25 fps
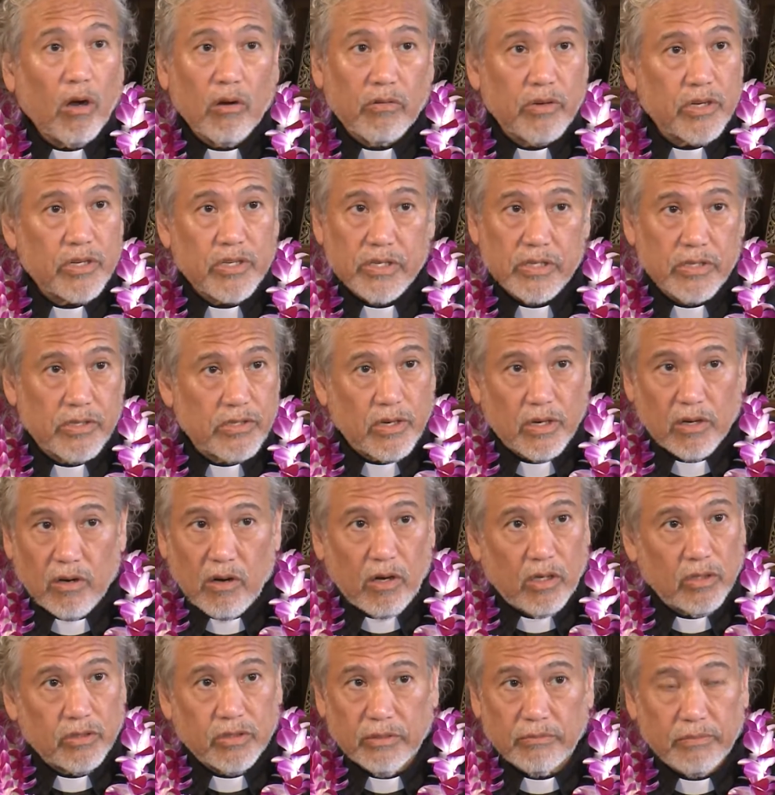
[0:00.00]
Christians are
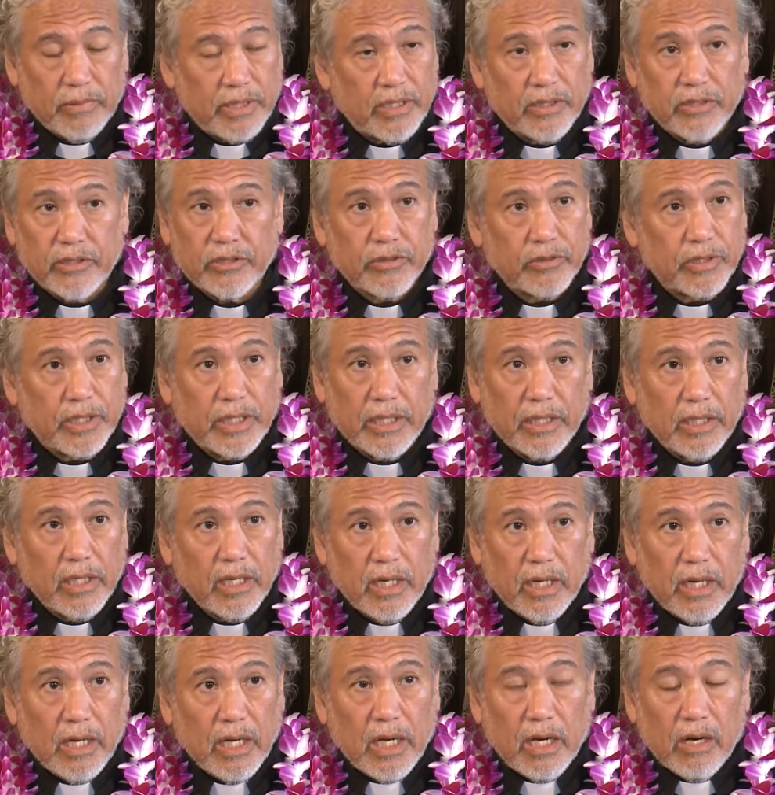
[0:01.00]
called to ministry
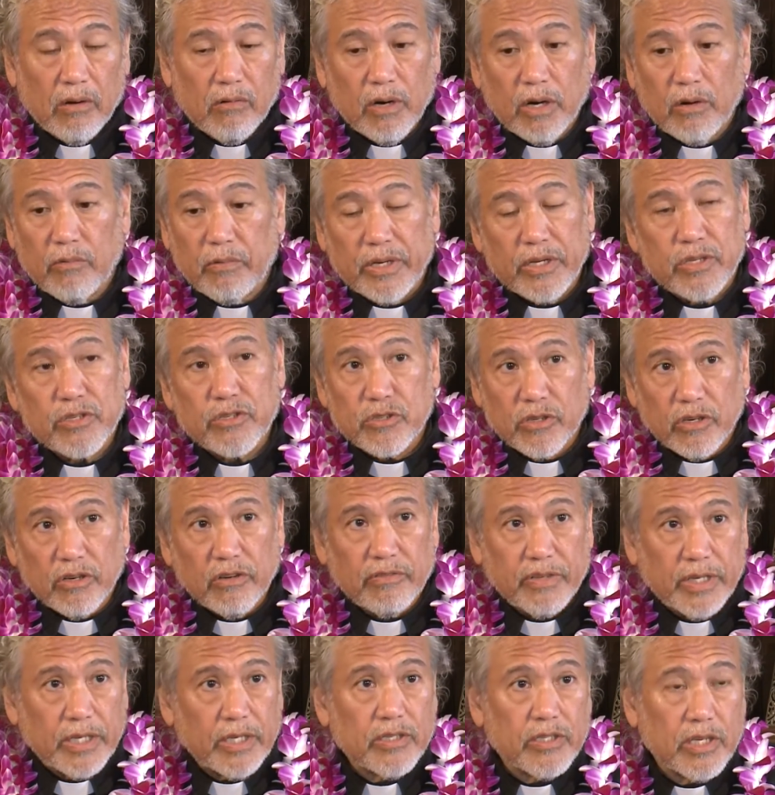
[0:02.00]
where we
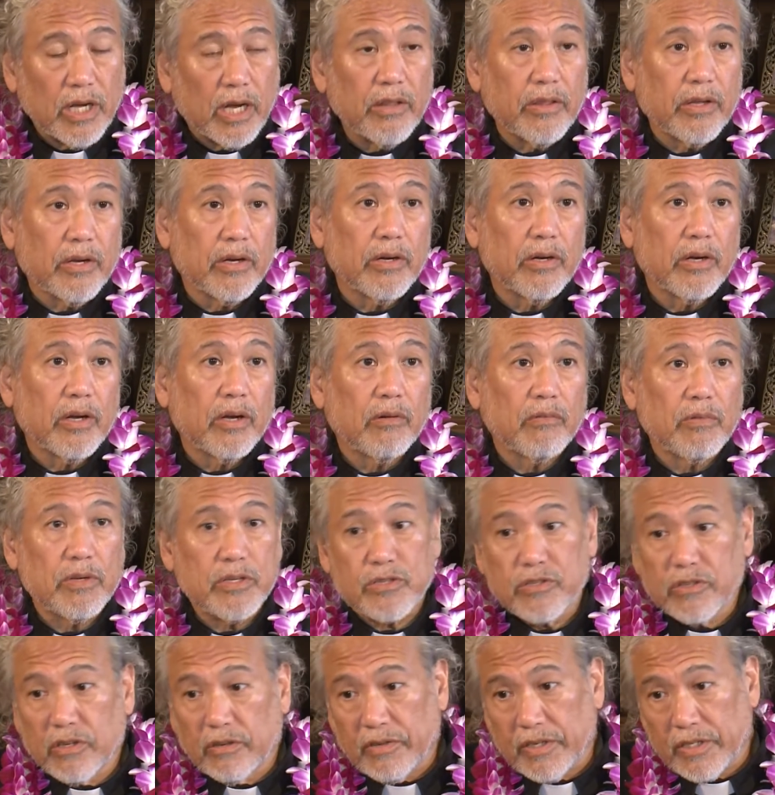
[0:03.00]
serve each other we
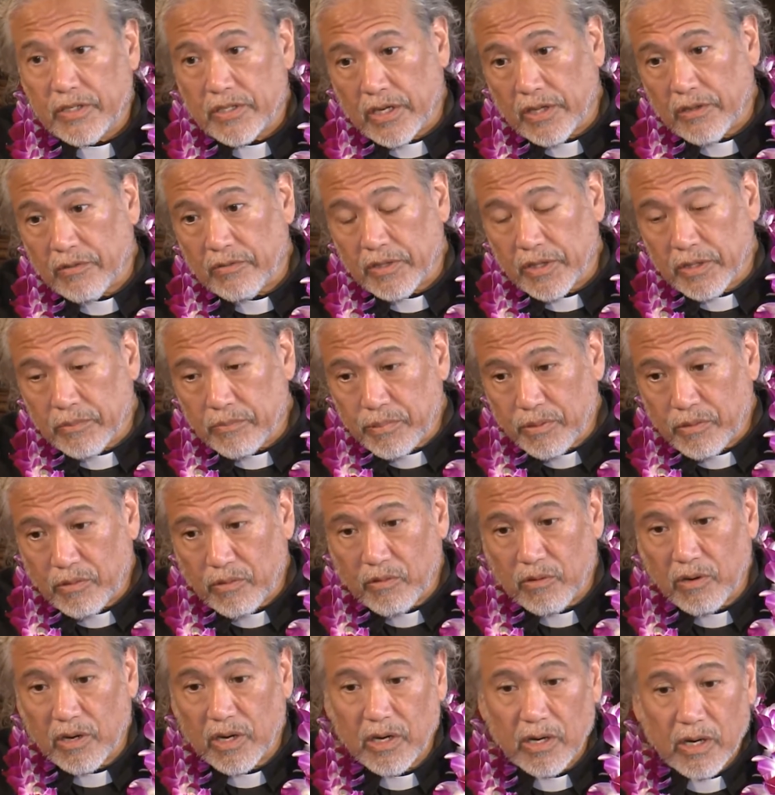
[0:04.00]
serve each other in the
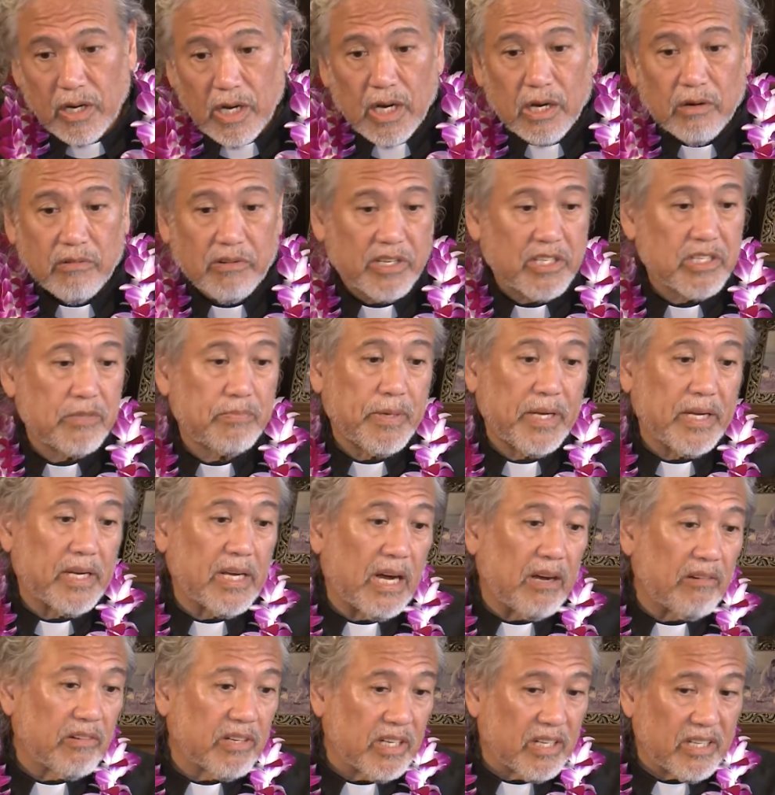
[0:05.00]
poor. We speak
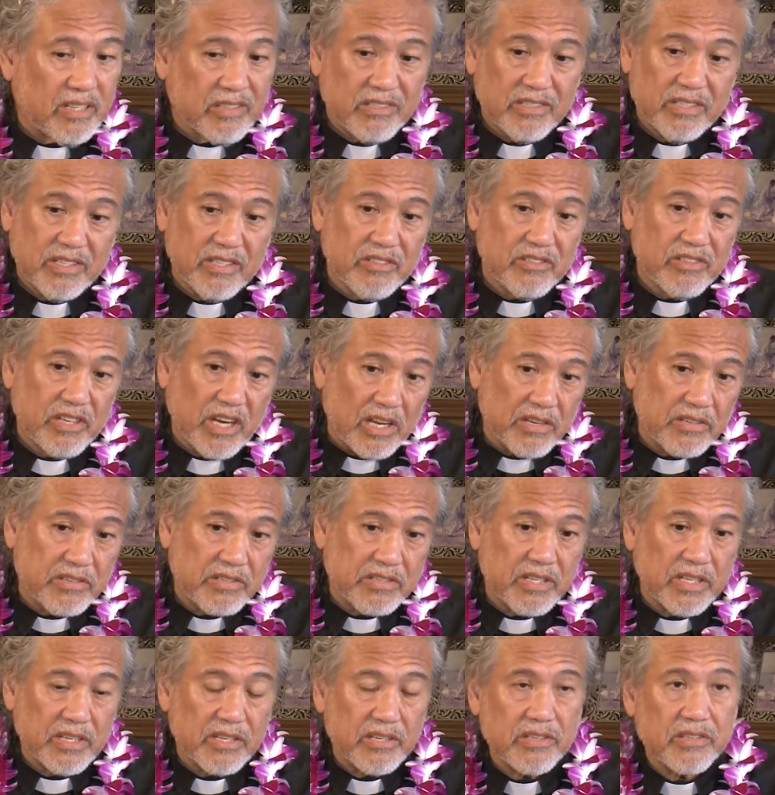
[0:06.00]
out against
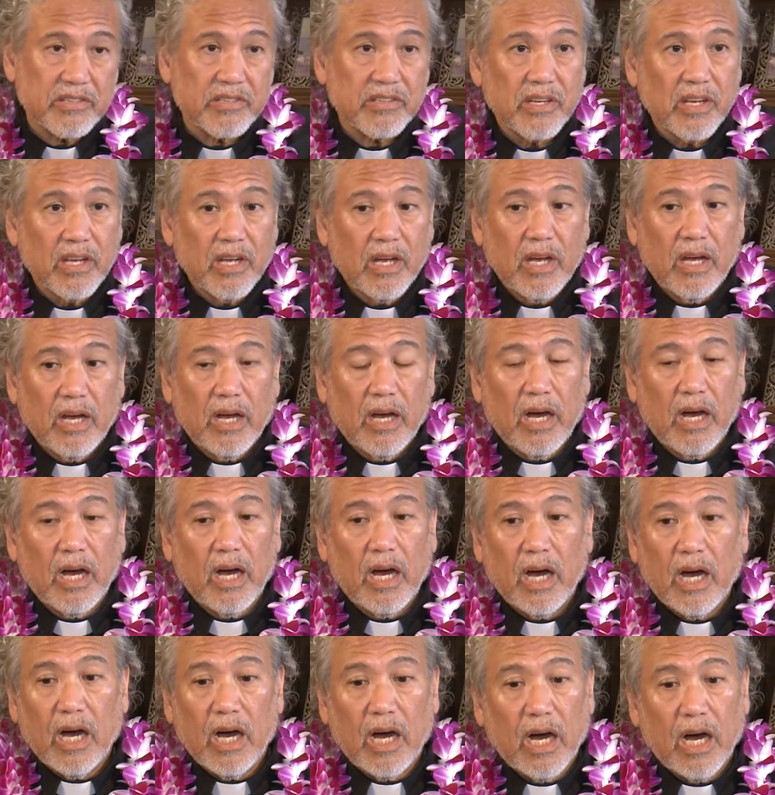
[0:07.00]
injustice.
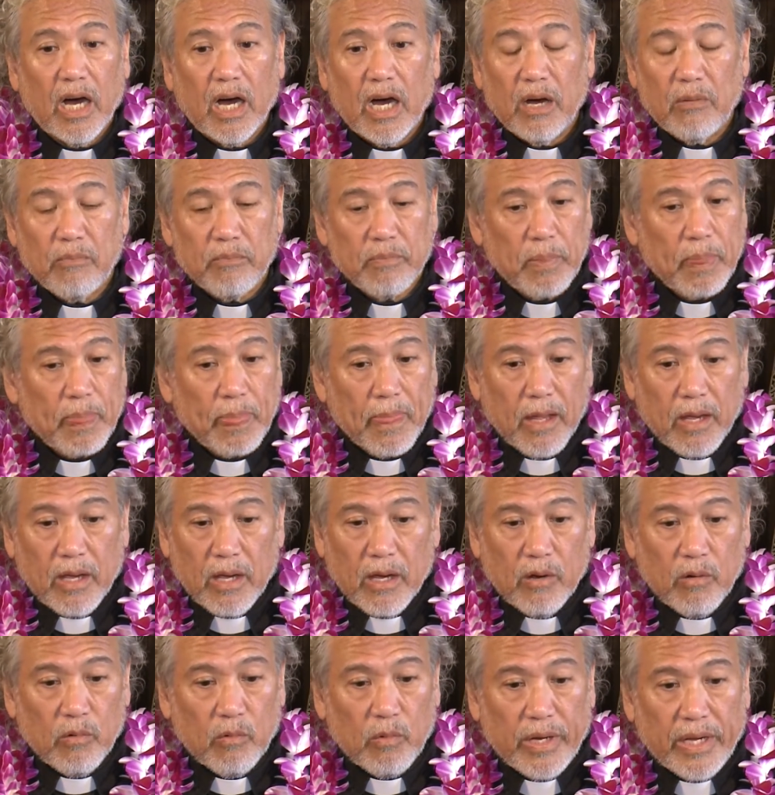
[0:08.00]
Uh,
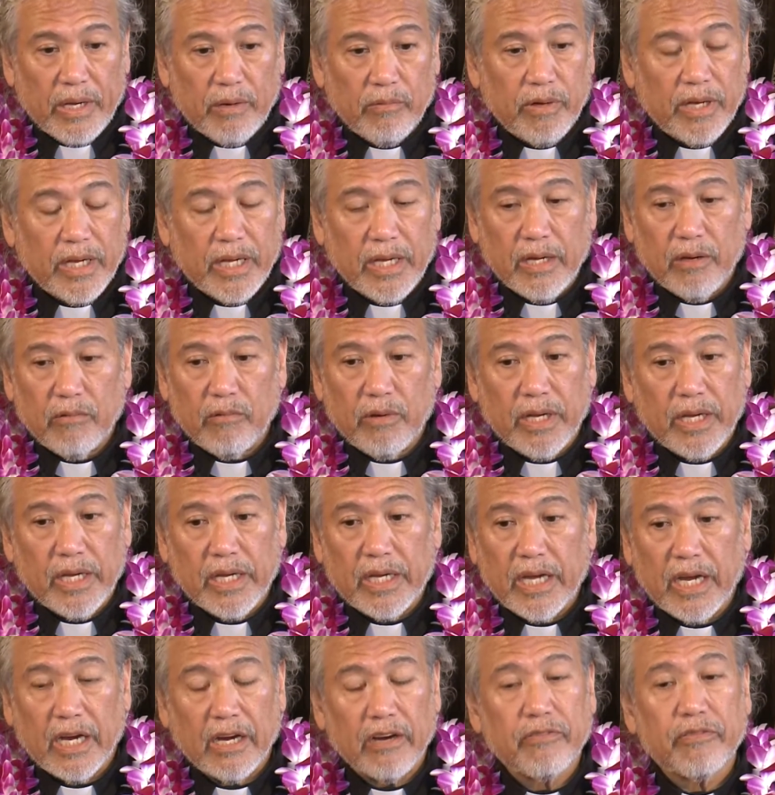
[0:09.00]
we, we, we
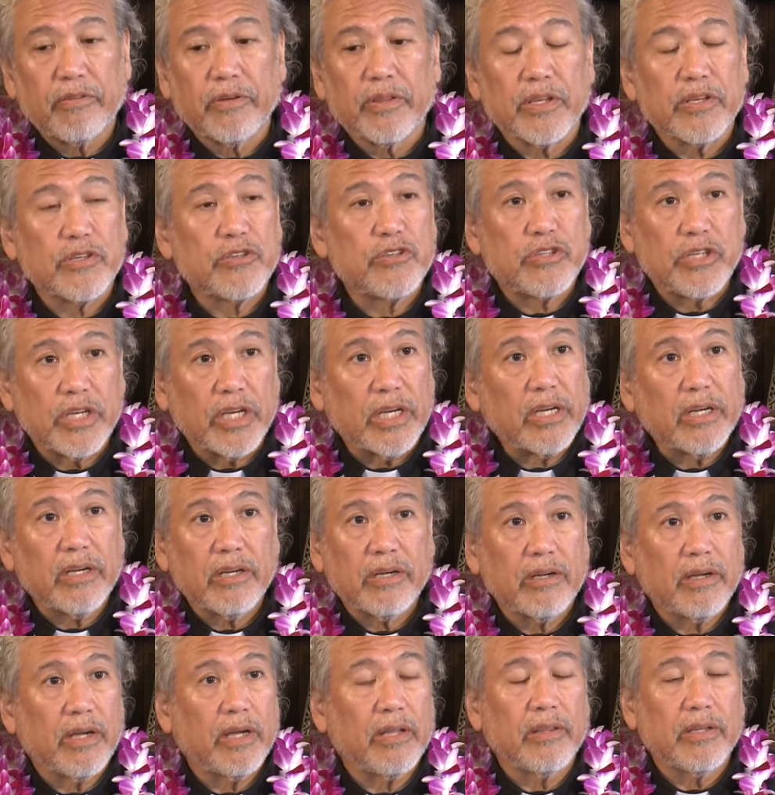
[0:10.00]
care for the sick
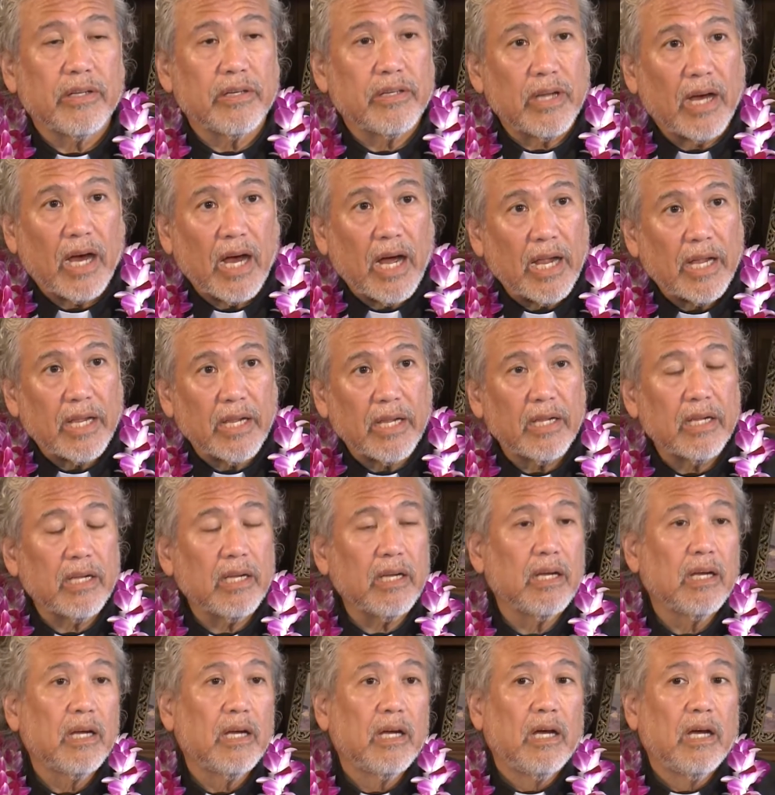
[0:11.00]
and the dying.